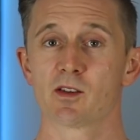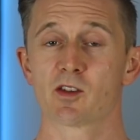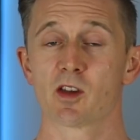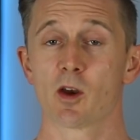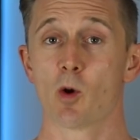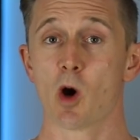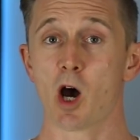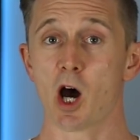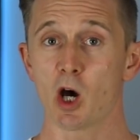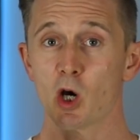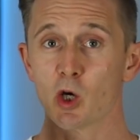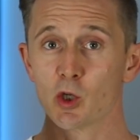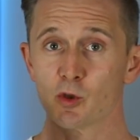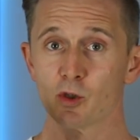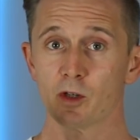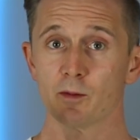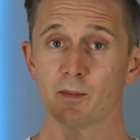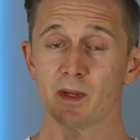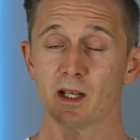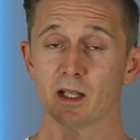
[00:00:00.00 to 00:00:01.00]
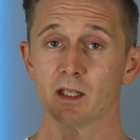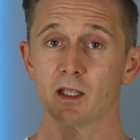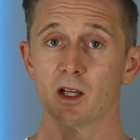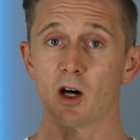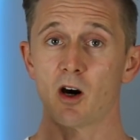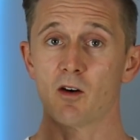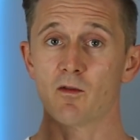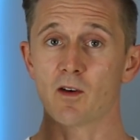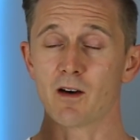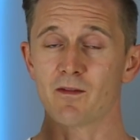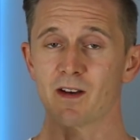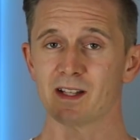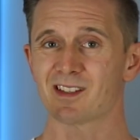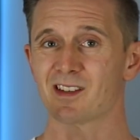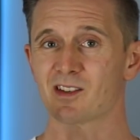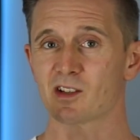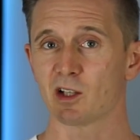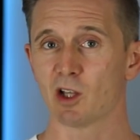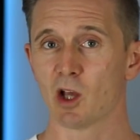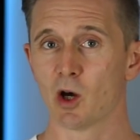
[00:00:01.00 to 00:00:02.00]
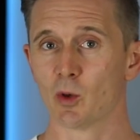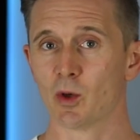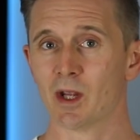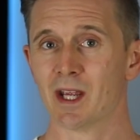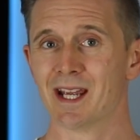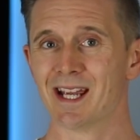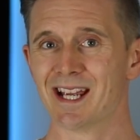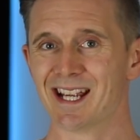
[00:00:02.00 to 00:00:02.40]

So 100 ml of Aventus Cologne